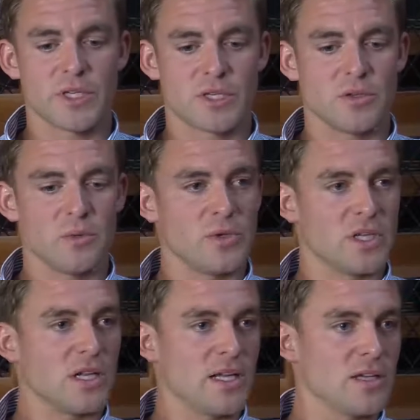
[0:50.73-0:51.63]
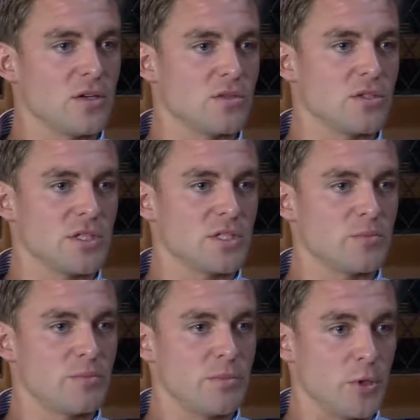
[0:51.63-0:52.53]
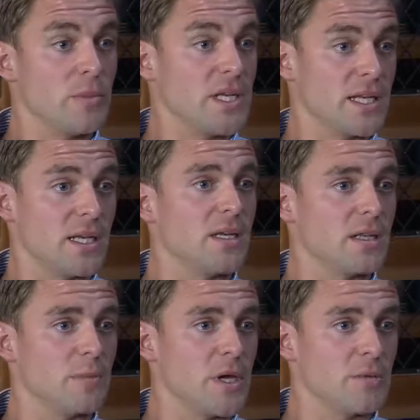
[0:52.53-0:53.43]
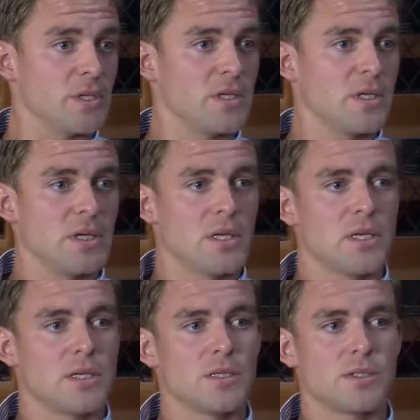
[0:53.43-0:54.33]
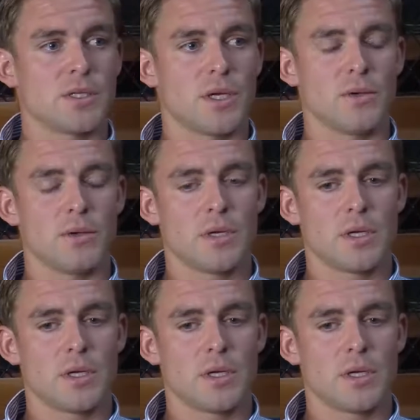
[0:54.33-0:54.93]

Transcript: I couldn't with a clean conscience put me in it at the moment. So